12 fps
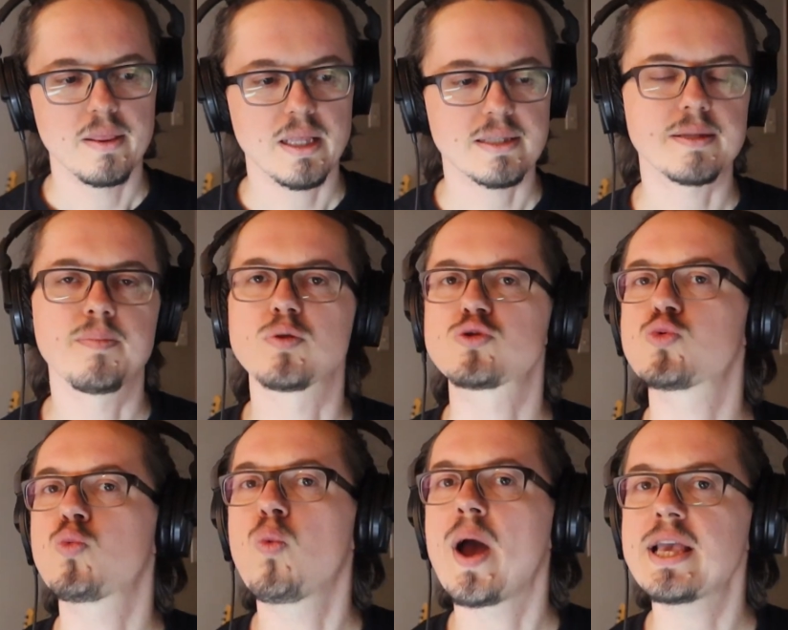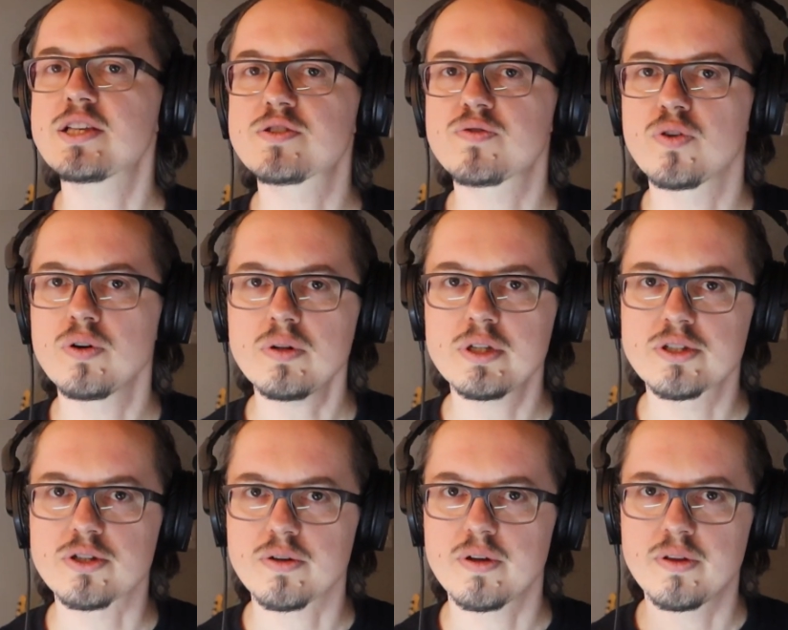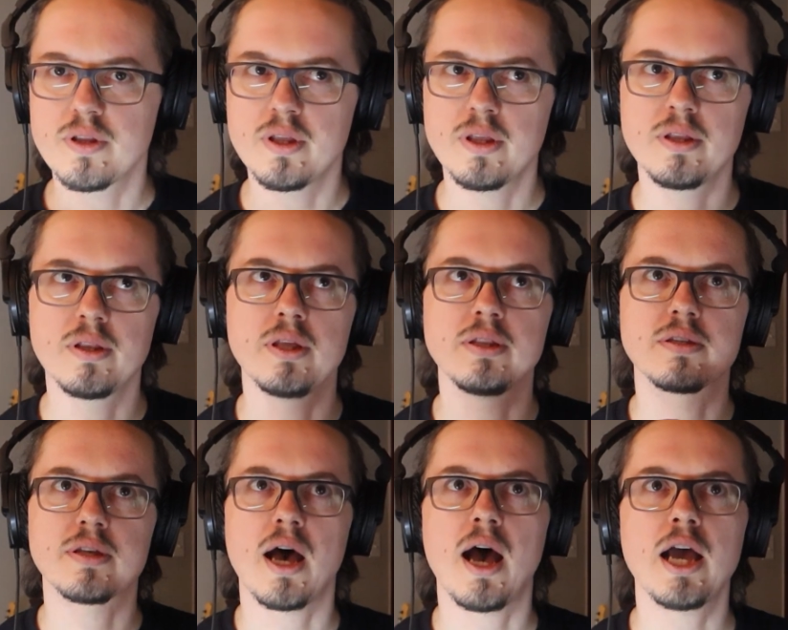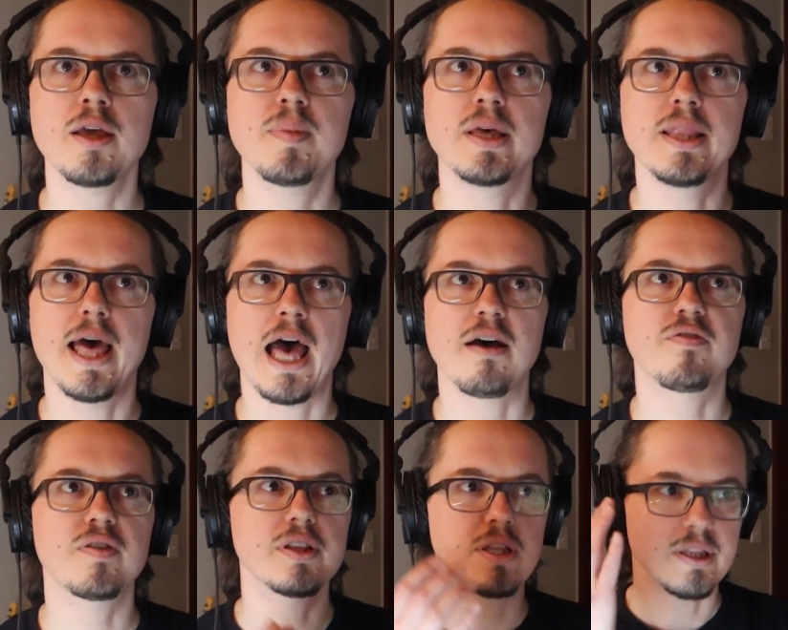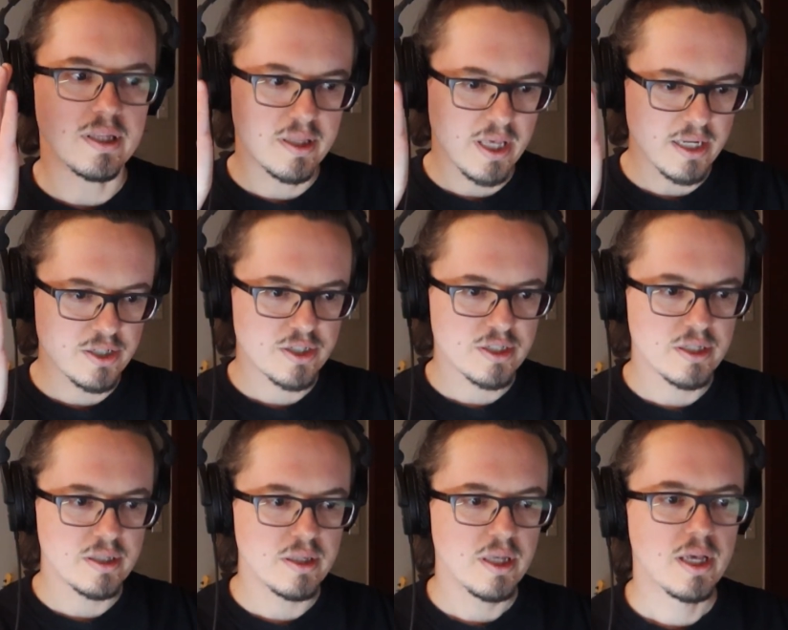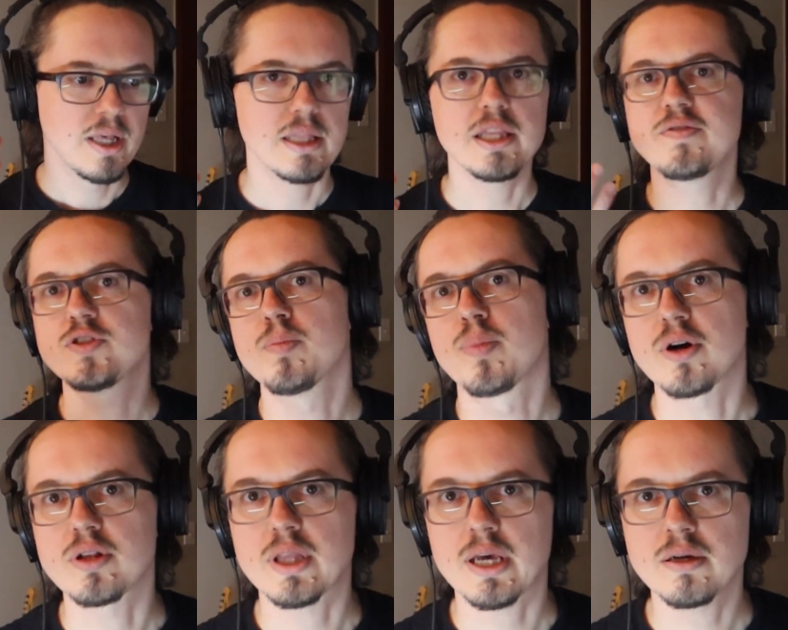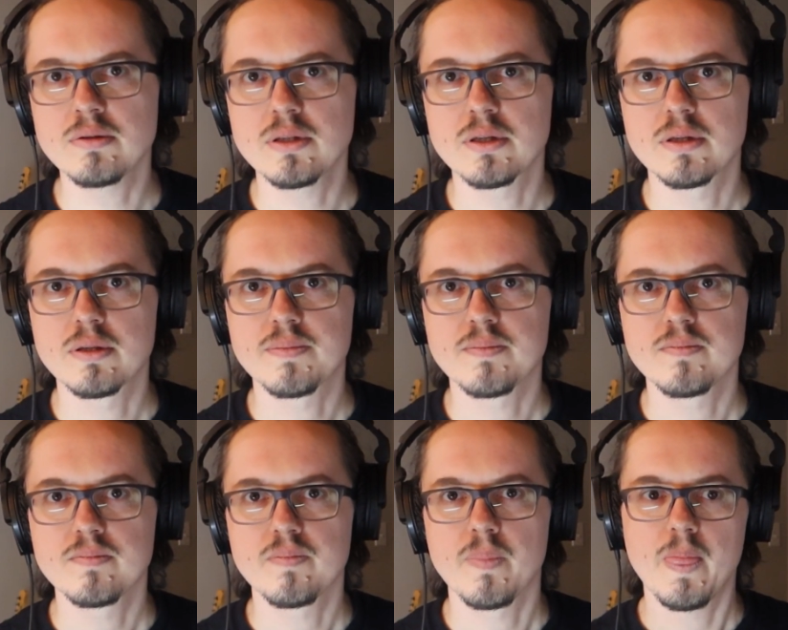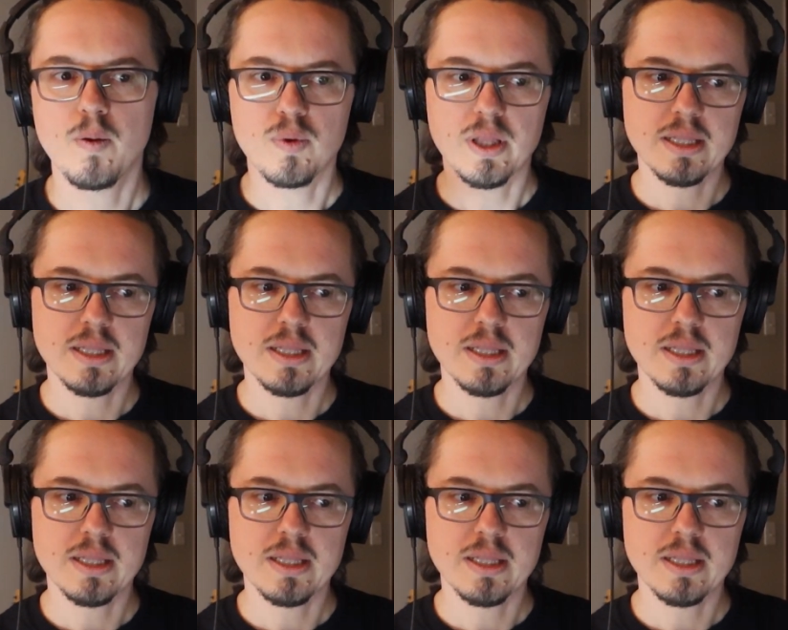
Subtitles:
that's the most wasteful in time and effort and attention, leaves you burnt out. We'll